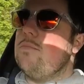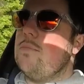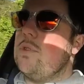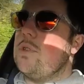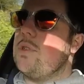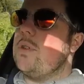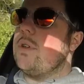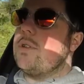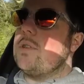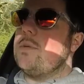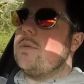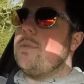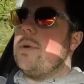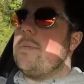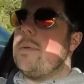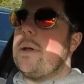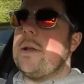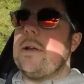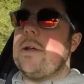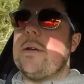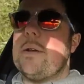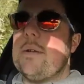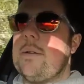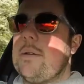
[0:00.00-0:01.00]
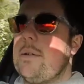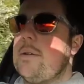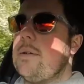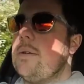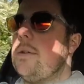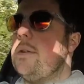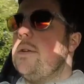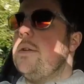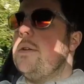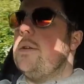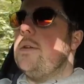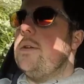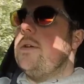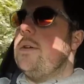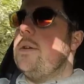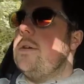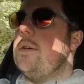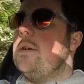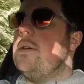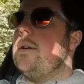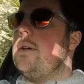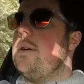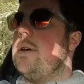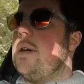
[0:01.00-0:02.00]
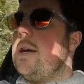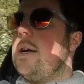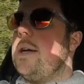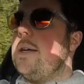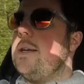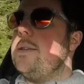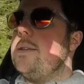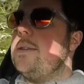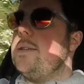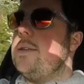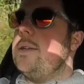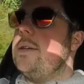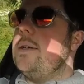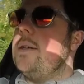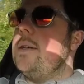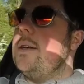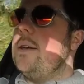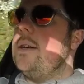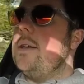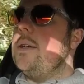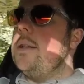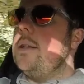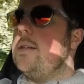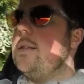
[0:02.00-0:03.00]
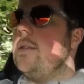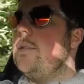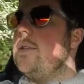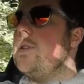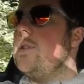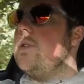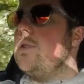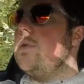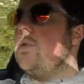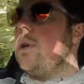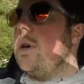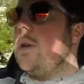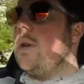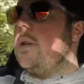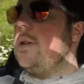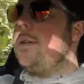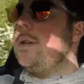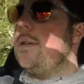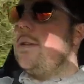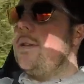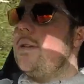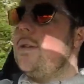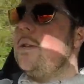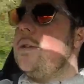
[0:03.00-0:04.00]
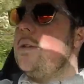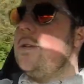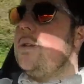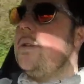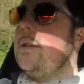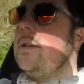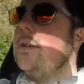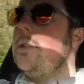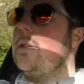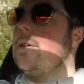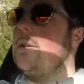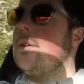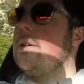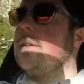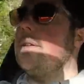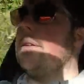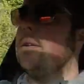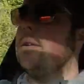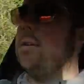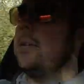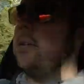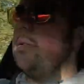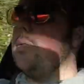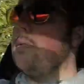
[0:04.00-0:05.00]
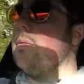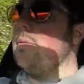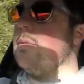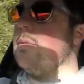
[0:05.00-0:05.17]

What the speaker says: Just looks a bit better. I hated the original one, like the